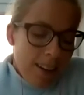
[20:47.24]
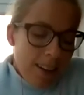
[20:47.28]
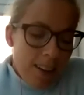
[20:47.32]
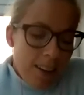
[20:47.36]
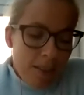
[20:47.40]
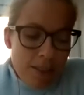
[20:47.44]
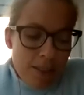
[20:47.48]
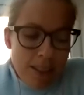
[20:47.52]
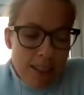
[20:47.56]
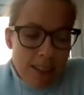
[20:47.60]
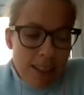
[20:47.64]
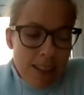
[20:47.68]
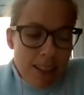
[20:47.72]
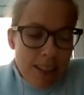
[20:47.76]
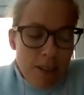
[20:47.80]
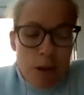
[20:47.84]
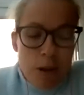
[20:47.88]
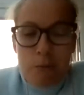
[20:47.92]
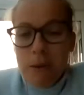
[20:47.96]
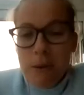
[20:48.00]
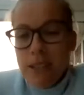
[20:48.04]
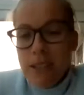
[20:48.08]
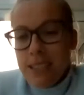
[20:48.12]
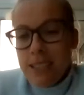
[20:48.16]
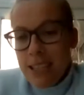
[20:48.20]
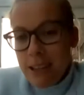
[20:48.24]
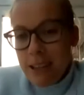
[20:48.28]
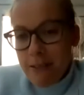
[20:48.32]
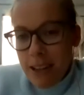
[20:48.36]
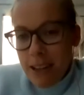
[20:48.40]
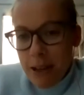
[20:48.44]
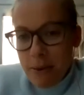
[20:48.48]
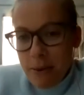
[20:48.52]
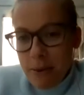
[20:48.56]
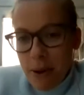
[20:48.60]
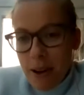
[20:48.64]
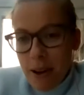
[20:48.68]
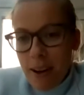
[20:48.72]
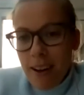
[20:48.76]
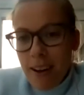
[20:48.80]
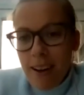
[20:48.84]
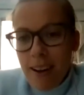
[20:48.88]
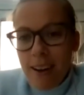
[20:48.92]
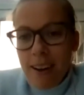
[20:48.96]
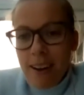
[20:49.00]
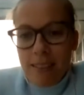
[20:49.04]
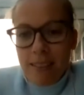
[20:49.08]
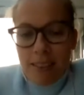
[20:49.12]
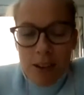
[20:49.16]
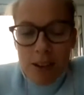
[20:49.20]
Obviously I do a bit of TV
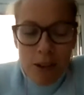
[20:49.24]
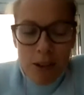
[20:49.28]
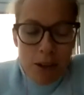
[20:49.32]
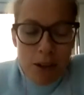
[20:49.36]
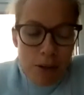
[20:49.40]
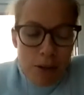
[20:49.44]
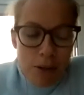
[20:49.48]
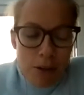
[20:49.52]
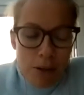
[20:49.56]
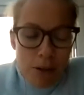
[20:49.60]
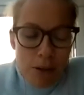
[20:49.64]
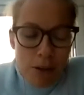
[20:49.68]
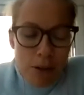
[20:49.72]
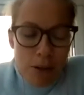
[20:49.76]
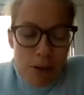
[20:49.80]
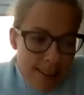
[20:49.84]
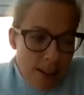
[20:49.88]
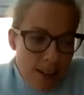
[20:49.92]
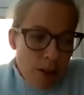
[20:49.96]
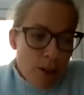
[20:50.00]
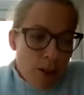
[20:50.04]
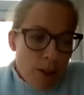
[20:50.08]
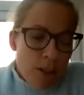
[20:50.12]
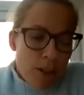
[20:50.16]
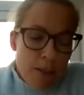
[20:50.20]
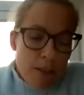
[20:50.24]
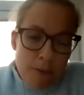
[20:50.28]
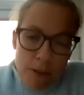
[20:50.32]
work, I've got races,